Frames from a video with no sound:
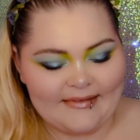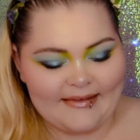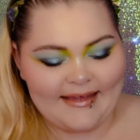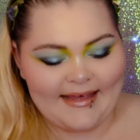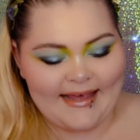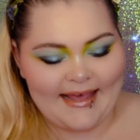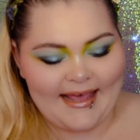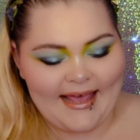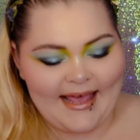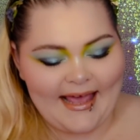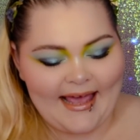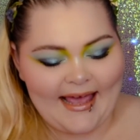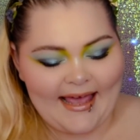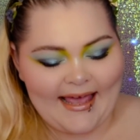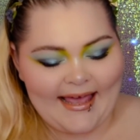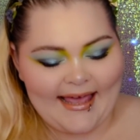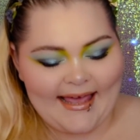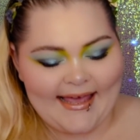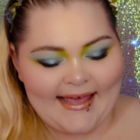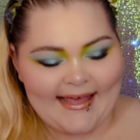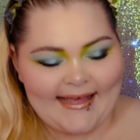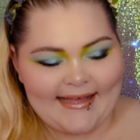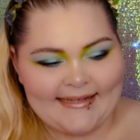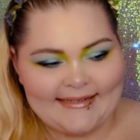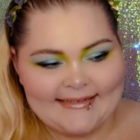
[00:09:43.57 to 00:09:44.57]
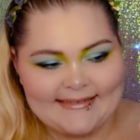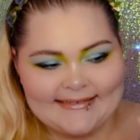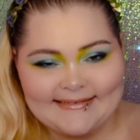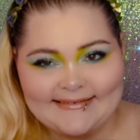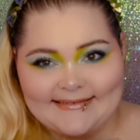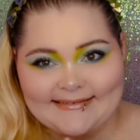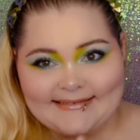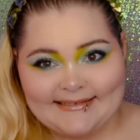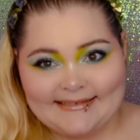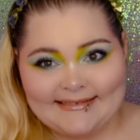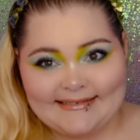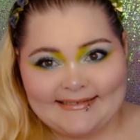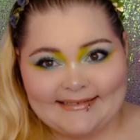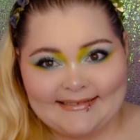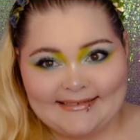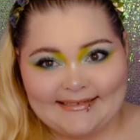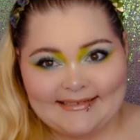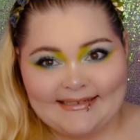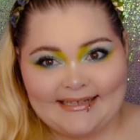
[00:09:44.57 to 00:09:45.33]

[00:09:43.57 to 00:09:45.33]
(silence)